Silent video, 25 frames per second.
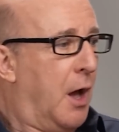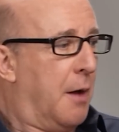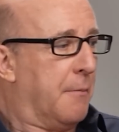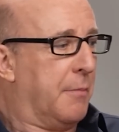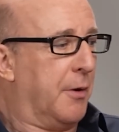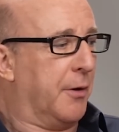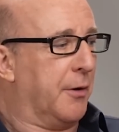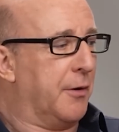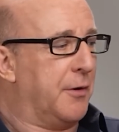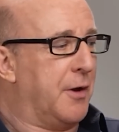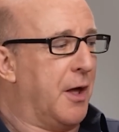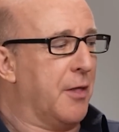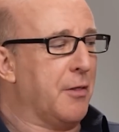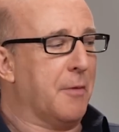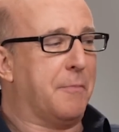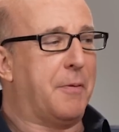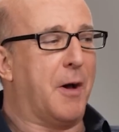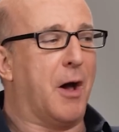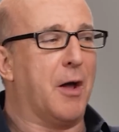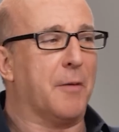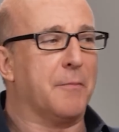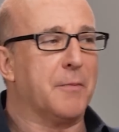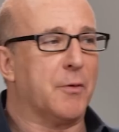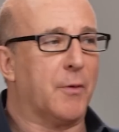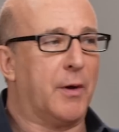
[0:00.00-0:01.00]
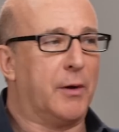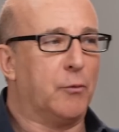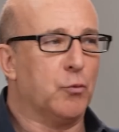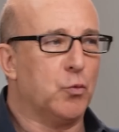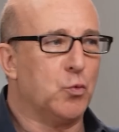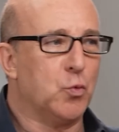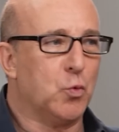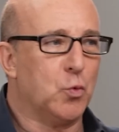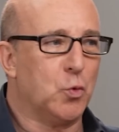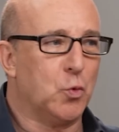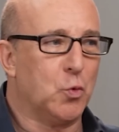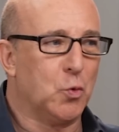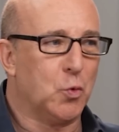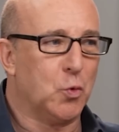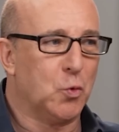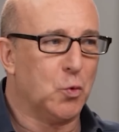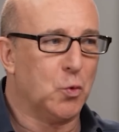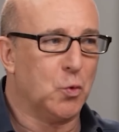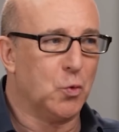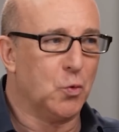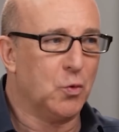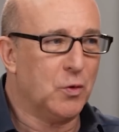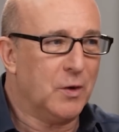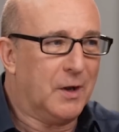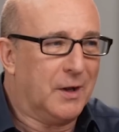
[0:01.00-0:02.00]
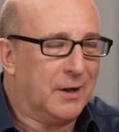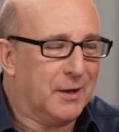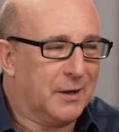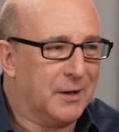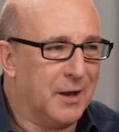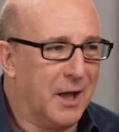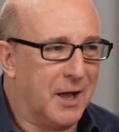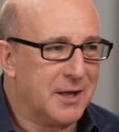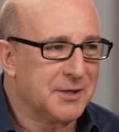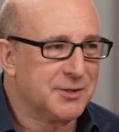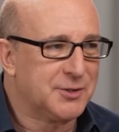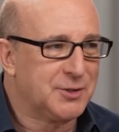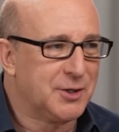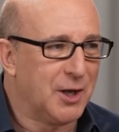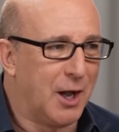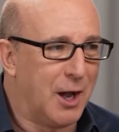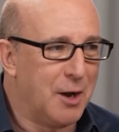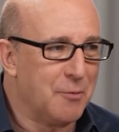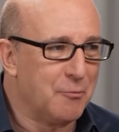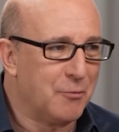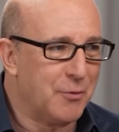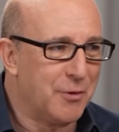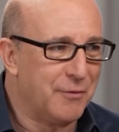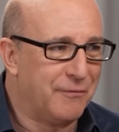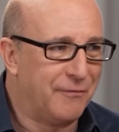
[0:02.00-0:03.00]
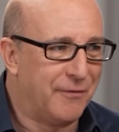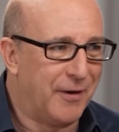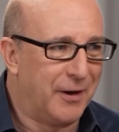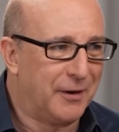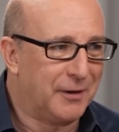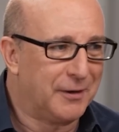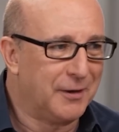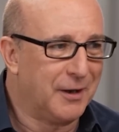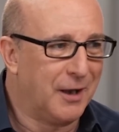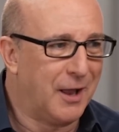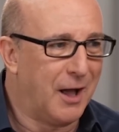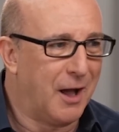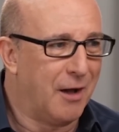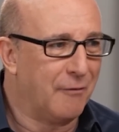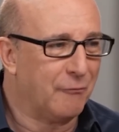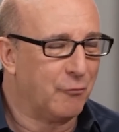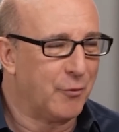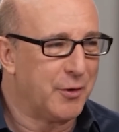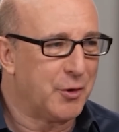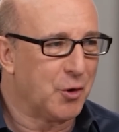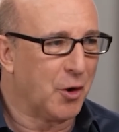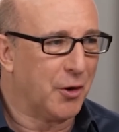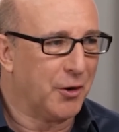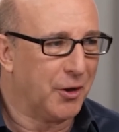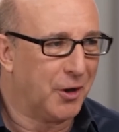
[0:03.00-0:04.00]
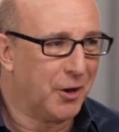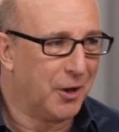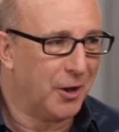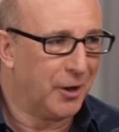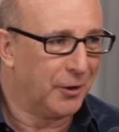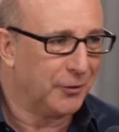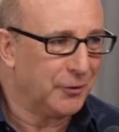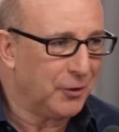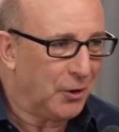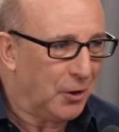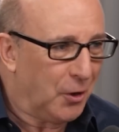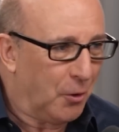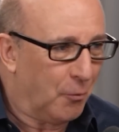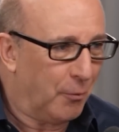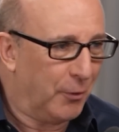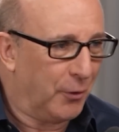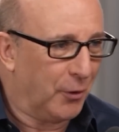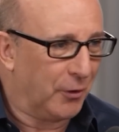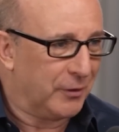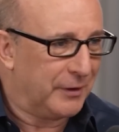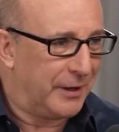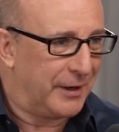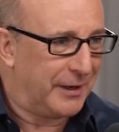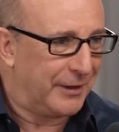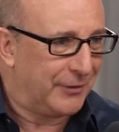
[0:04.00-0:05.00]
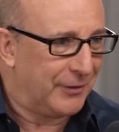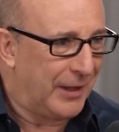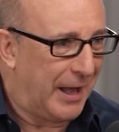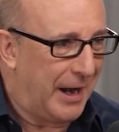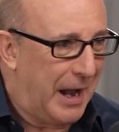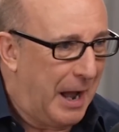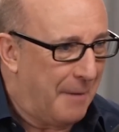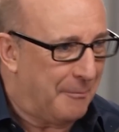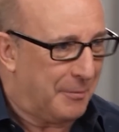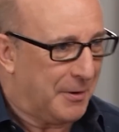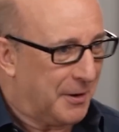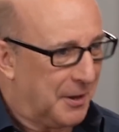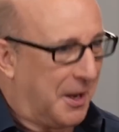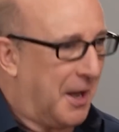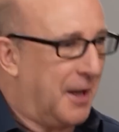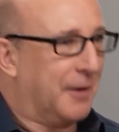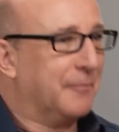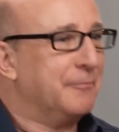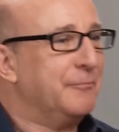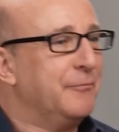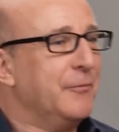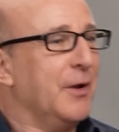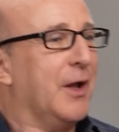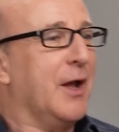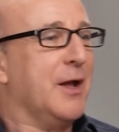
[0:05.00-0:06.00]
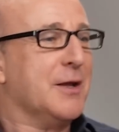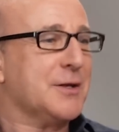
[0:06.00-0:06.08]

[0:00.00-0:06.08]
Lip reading: But another part of me went, ooh, last time we fell in love, we got hurt. We're not letting that happen again.